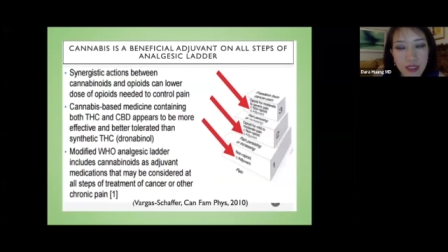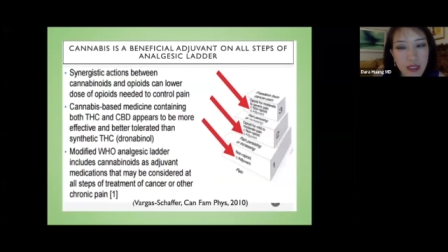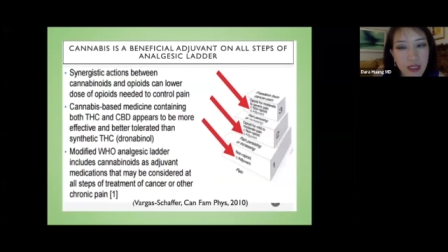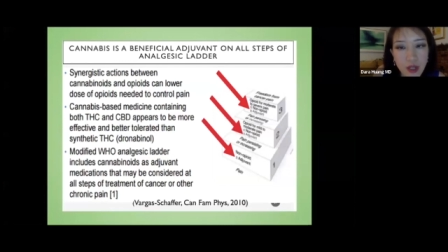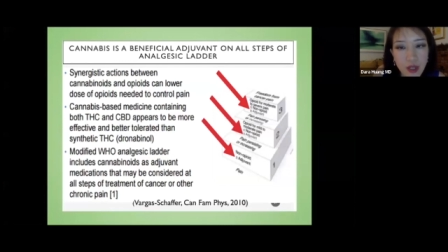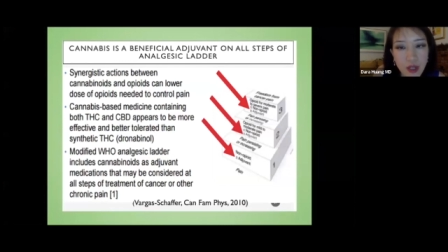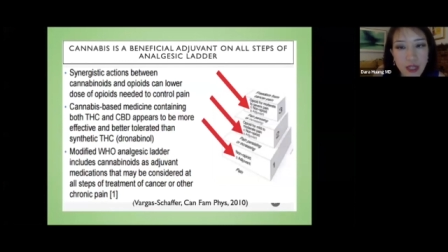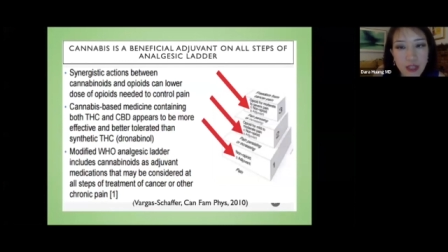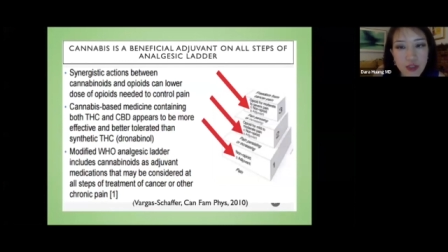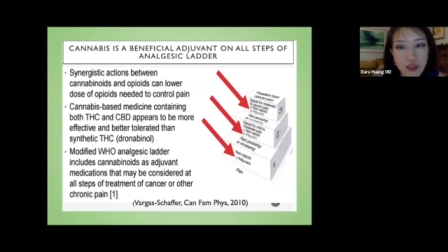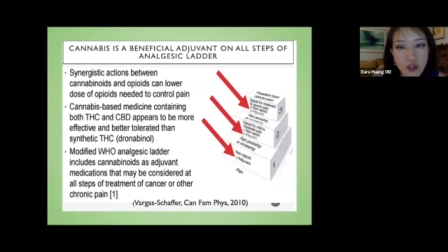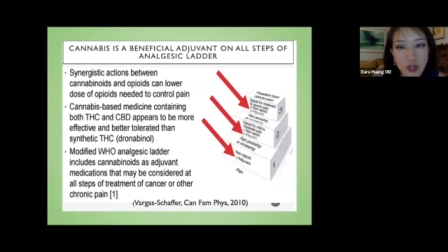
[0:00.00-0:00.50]

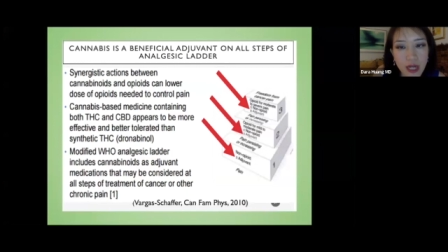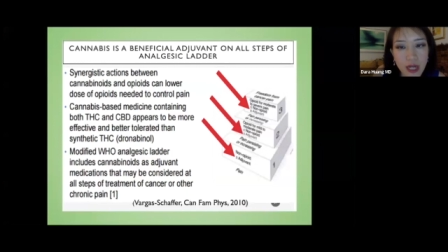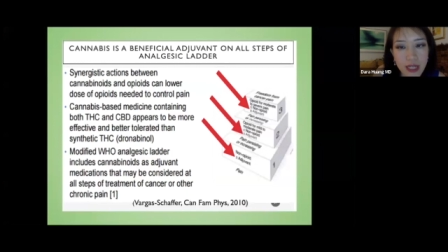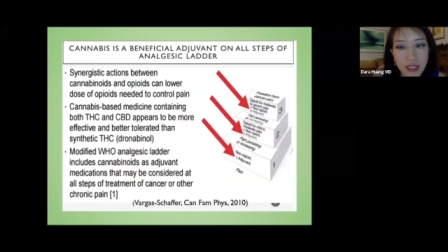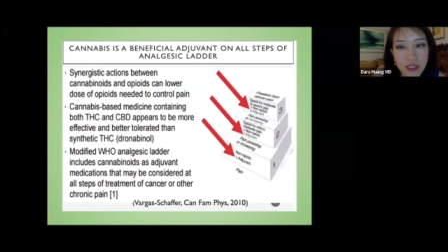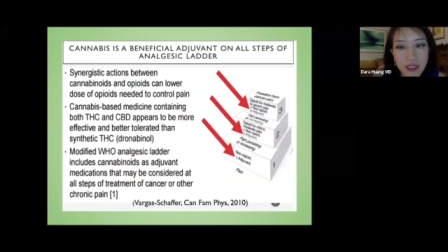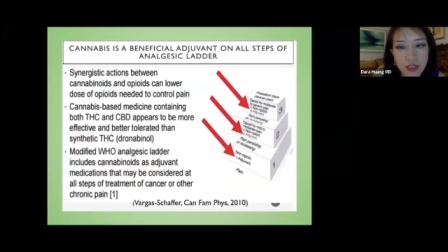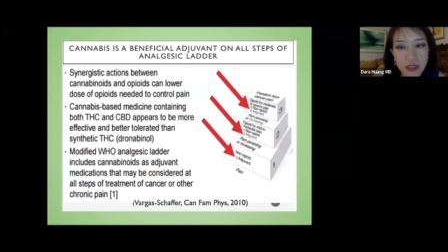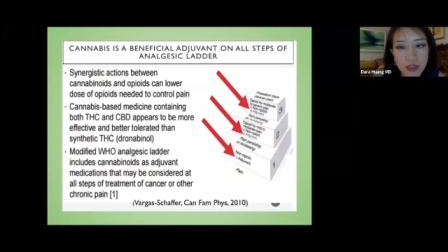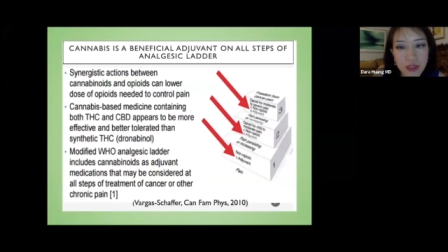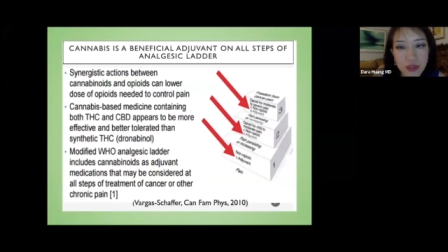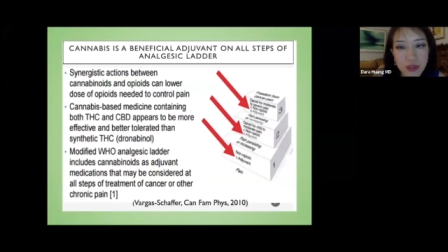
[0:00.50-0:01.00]
I try
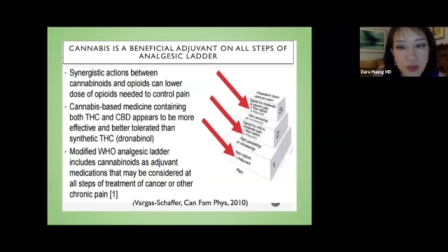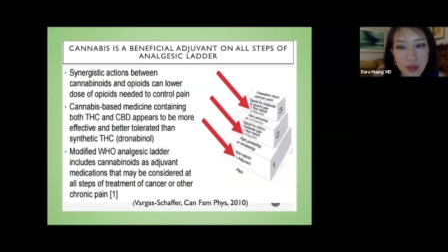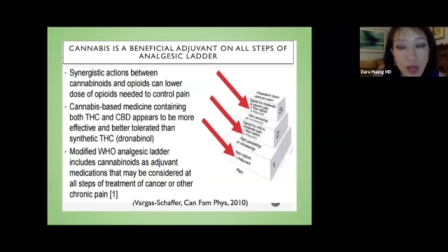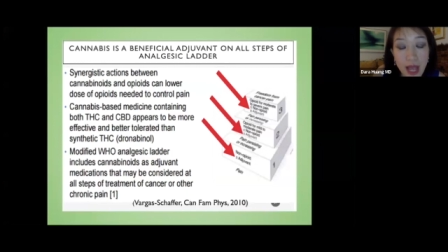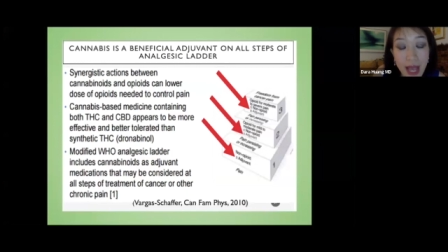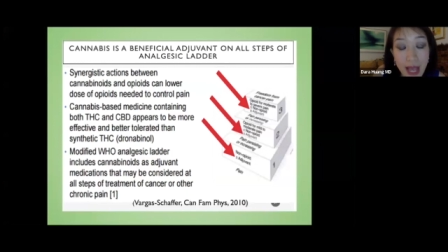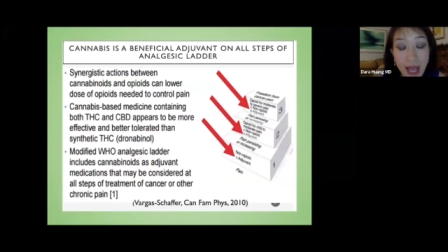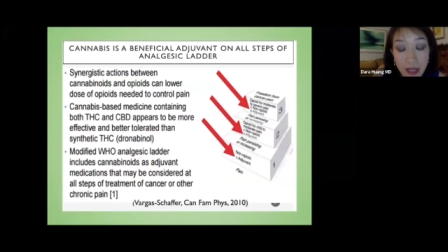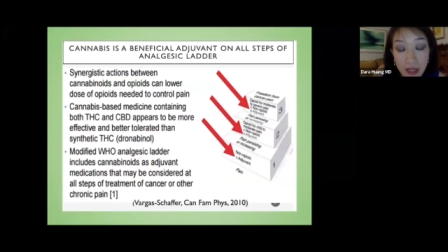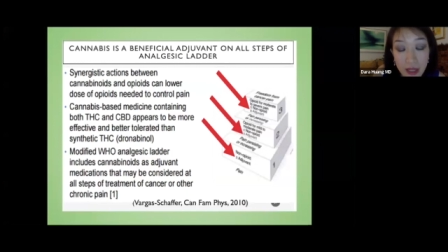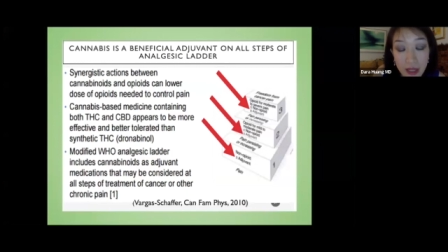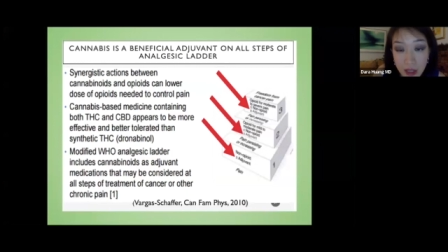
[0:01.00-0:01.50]
to
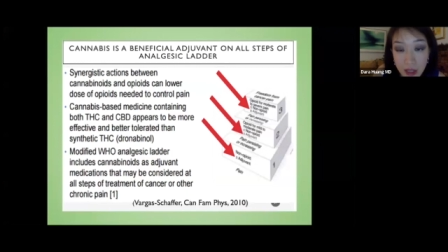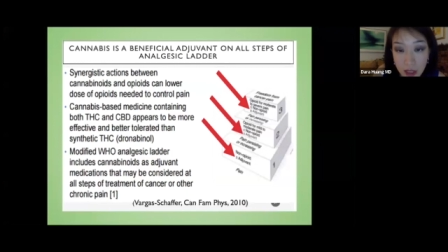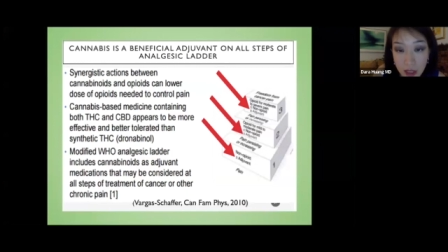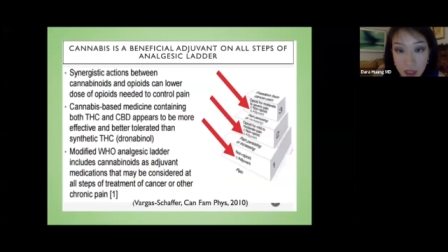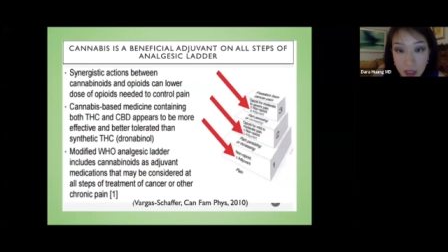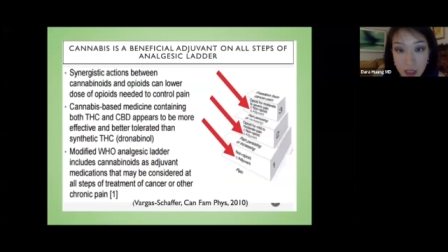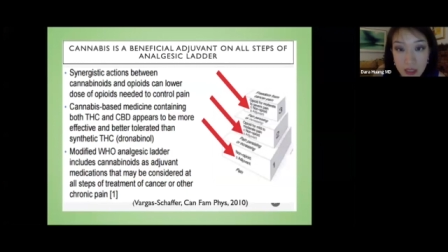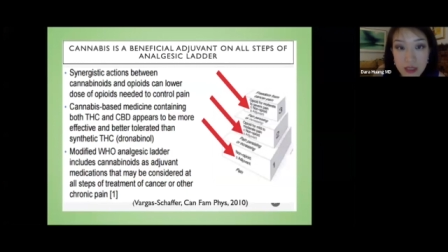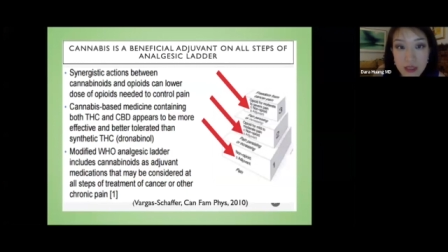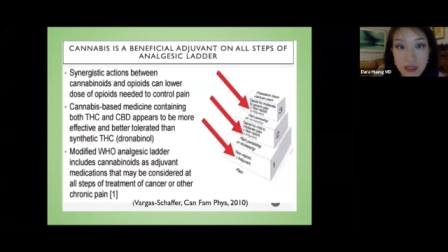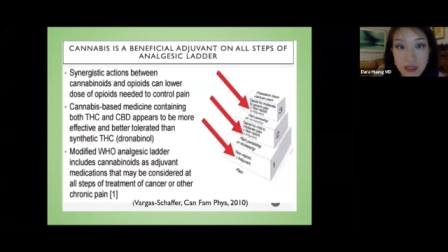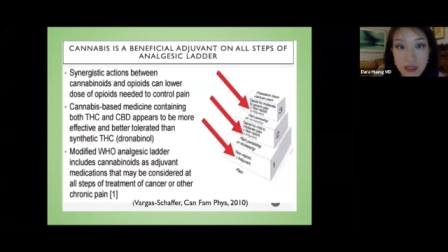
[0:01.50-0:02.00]
add
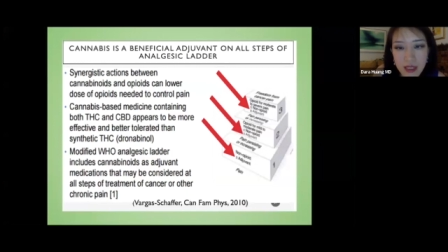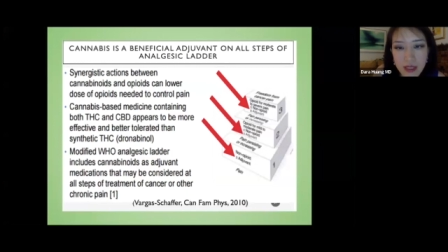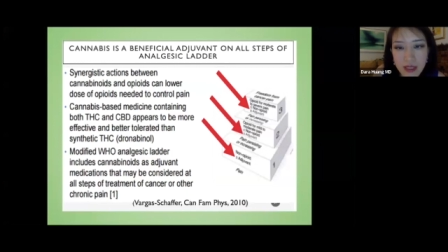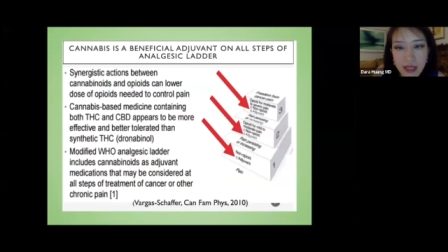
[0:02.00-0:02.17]
on